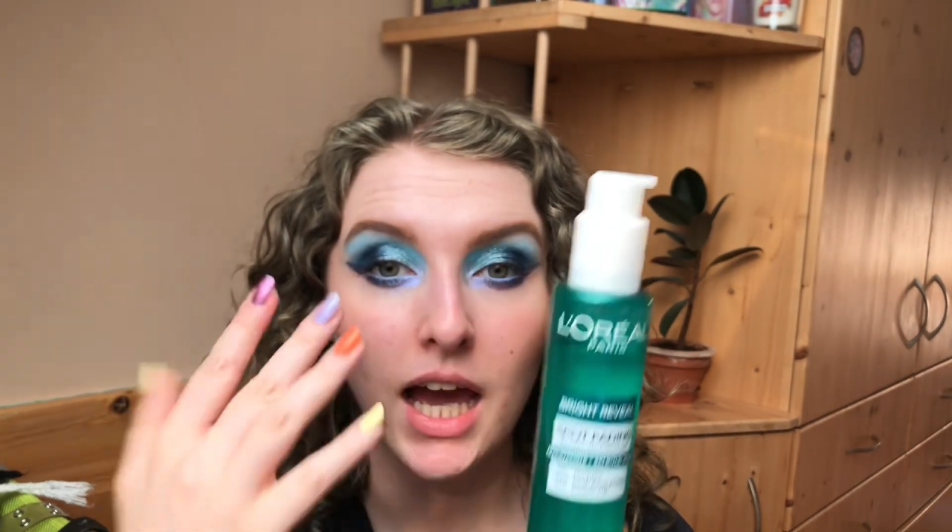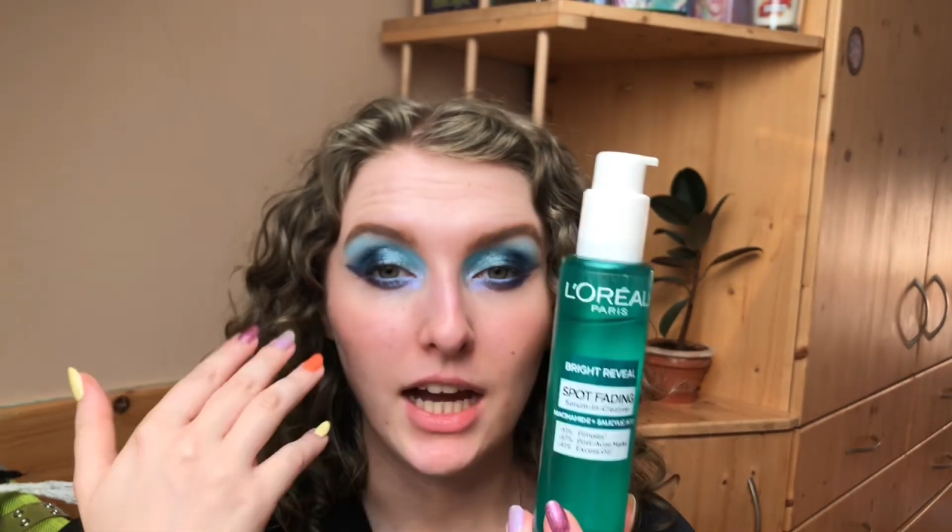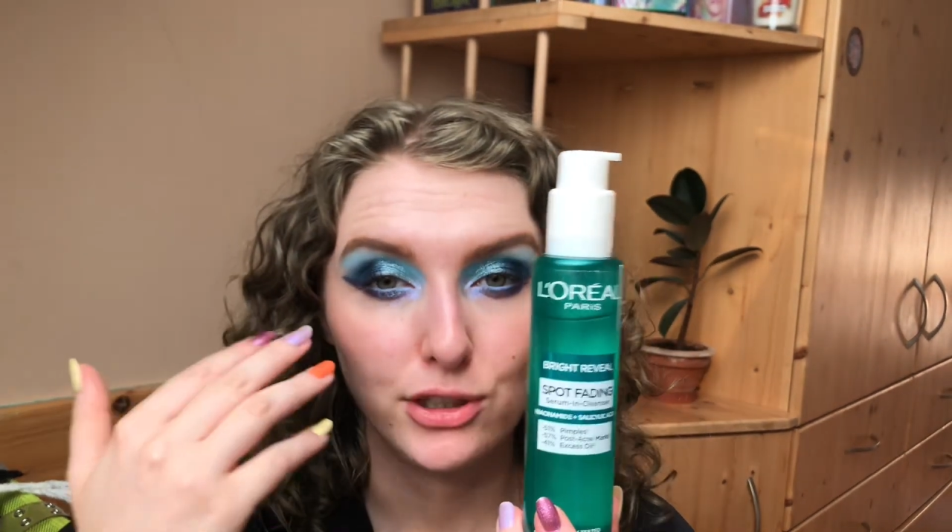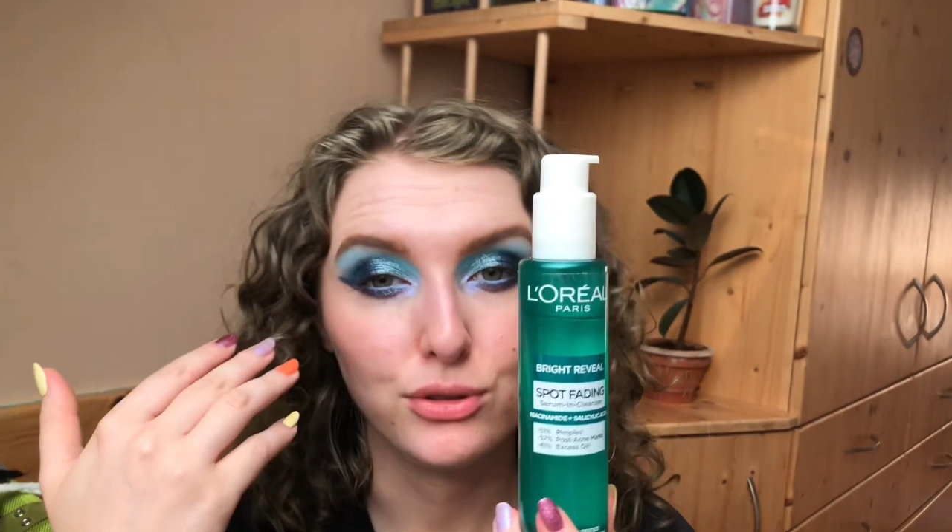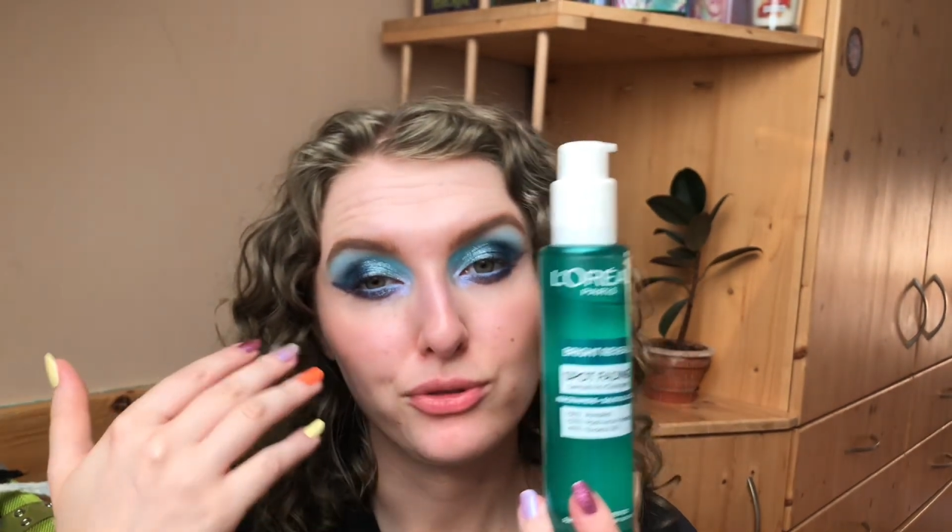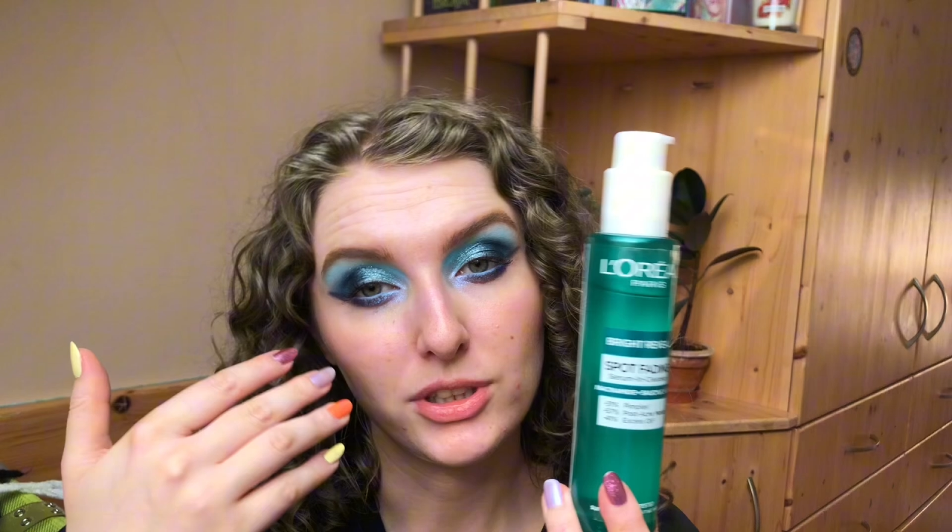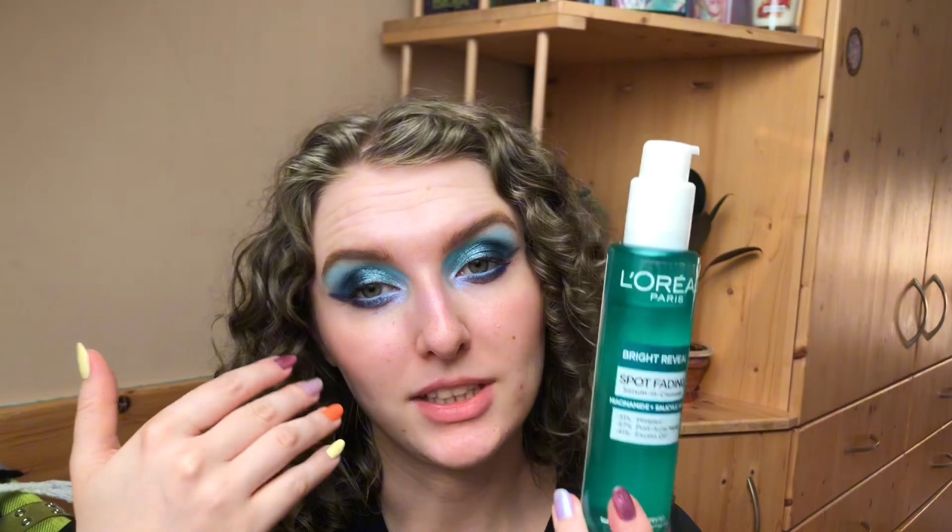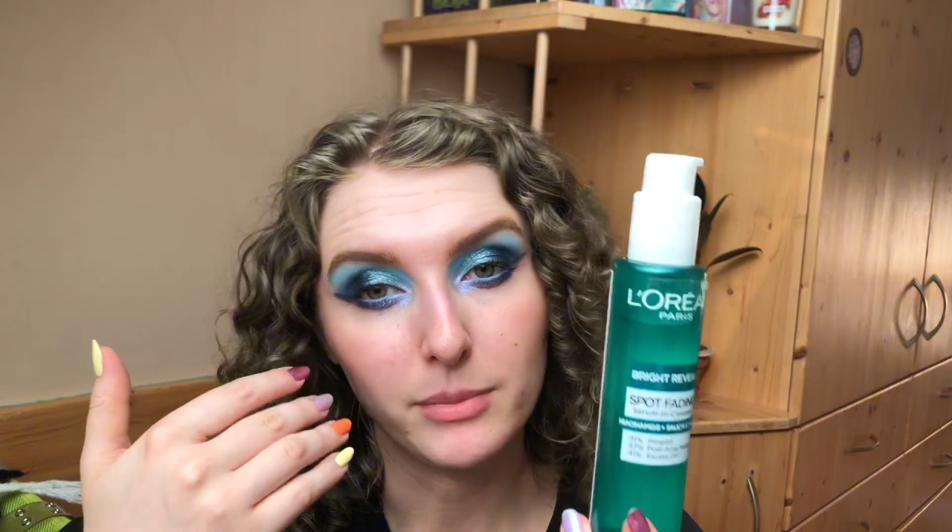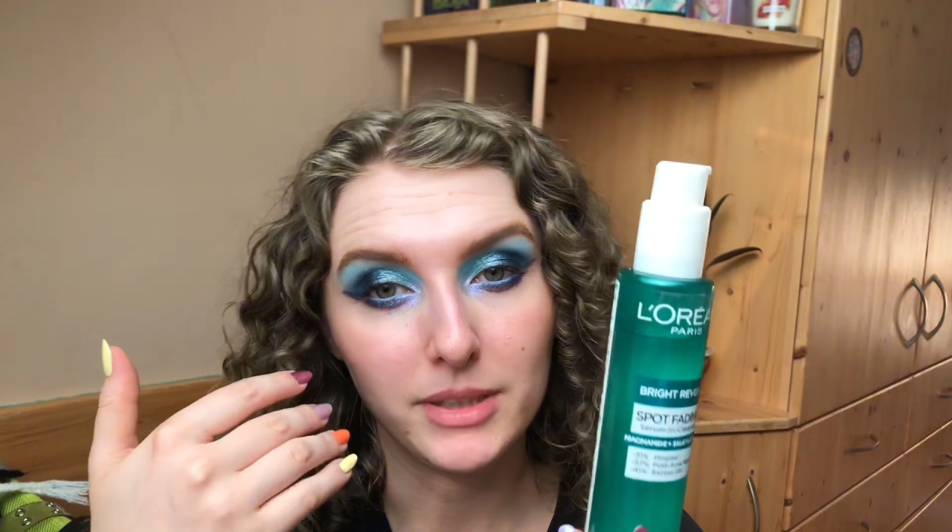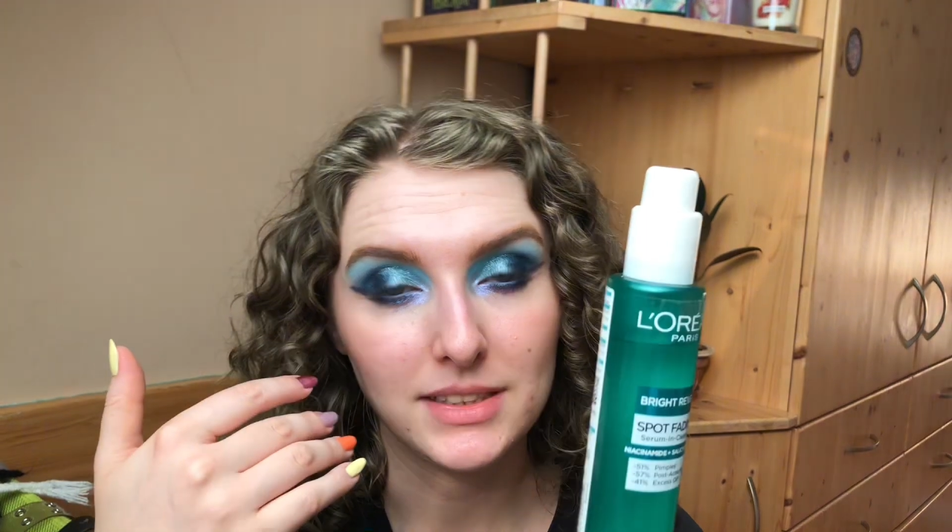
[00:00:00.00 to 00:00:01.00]
I do feel
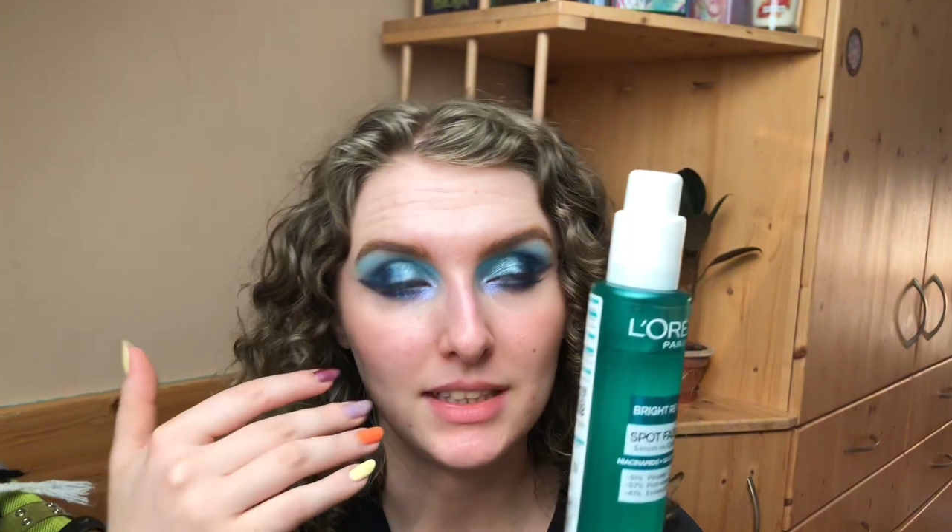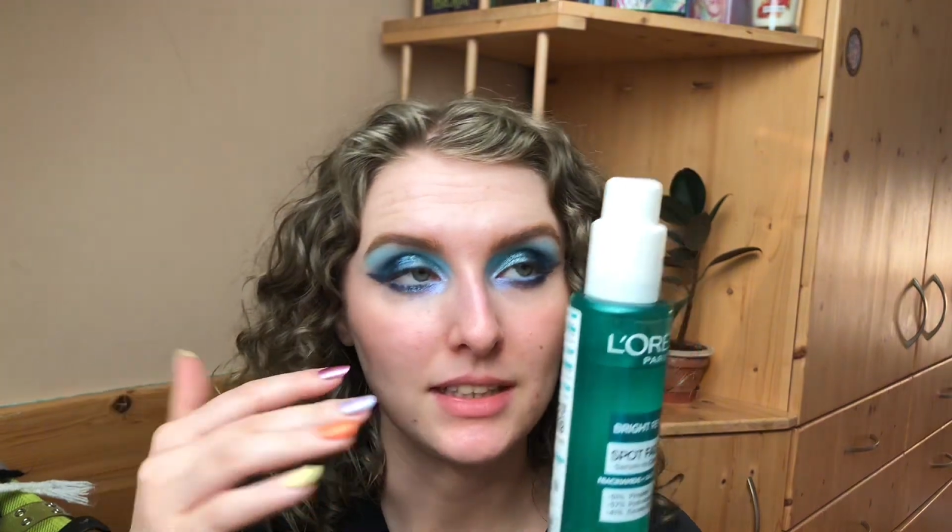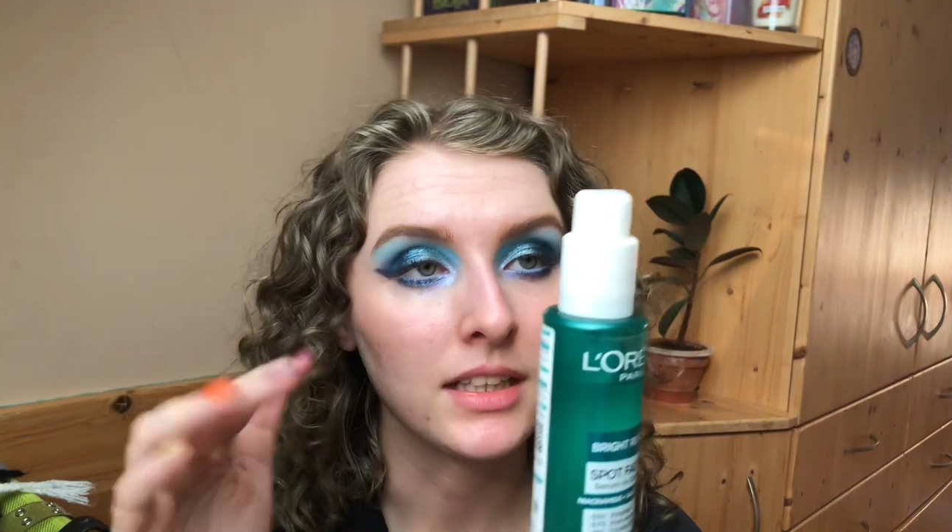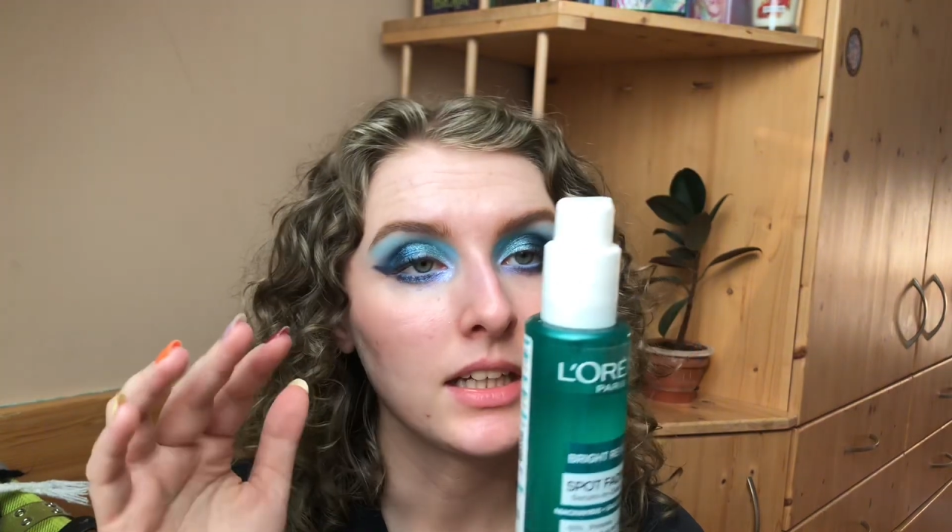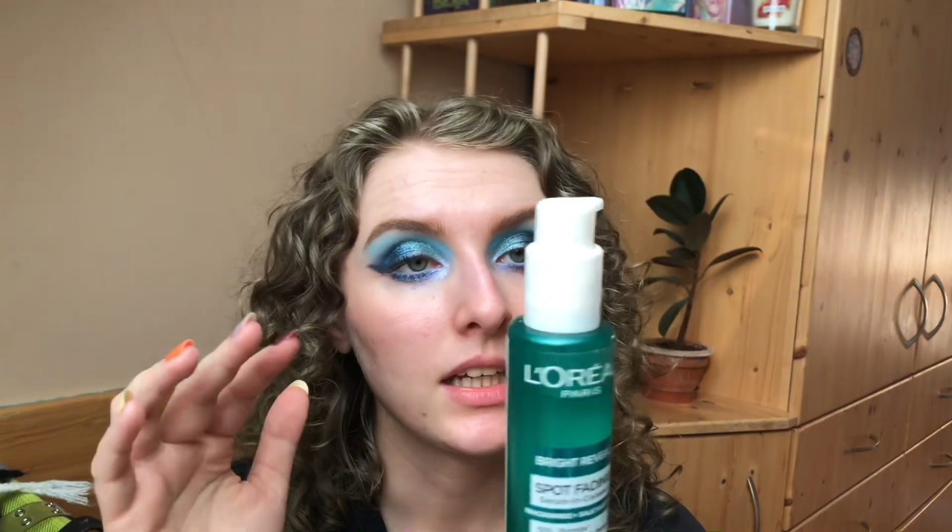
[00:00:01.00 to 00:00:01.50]
like my skin